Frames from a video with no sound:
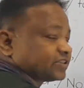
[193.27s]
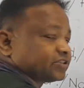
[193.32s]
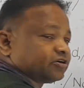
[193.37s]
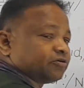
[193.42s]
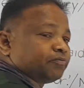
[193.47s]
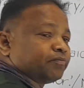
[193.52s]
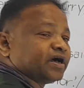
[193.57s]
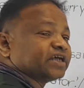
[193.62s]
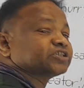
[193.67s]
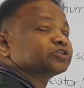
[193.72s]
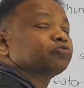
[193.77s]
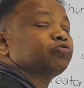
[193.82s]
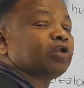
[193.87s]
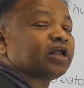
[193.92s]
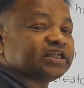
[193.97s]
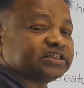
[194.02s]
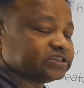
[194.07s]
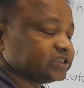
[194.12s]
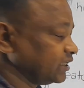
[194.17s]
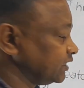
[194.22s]
the
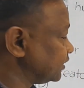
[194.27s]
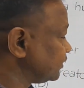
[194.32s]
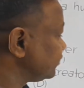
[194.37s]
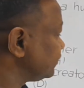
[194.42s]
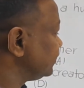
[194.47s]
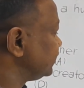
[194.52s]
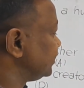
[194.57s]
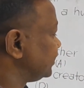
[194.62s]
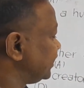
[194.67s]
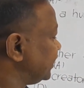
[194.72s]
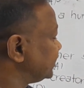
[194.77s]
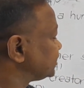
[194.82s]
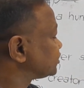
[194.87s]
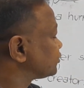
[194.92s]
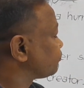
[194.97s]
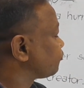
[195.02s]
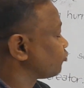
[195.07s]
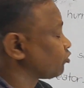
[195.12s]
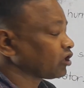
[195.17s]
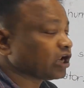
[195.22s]
masculine gender, its
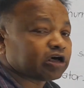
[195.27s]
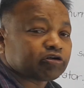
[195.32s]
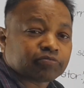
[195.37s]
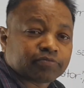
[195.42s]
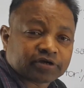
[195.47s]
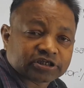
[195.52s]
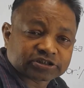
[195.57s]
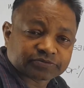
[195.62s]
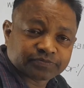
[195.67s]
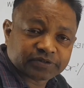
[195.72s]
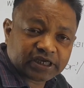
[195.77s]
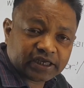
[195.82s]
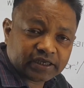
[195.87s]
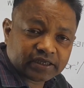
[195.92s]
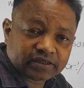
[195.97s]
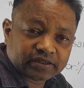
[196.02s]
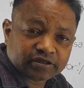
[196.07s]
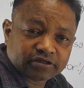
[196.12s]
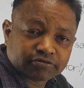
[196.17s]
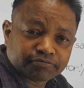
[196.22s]
pronoun must be
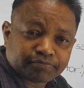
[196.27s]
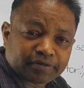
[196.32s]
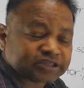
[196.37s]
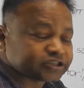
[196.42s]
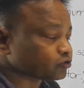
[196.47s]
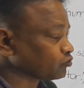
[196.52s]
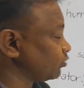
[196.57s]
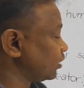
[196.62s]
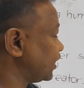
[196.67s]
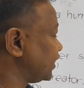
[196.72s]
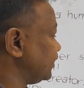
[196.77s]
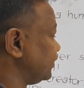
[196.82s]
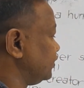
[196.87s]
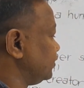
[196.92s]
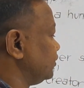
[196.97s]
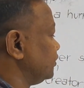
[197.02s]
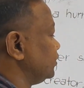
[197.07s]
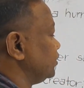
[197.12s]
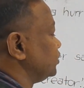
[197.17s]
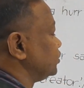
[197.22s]
masculine.
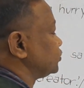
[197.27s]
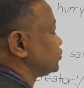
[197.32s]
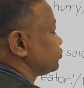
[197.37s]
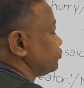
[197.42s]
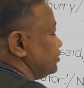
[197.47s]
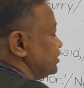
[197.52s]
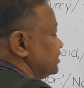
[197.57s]
So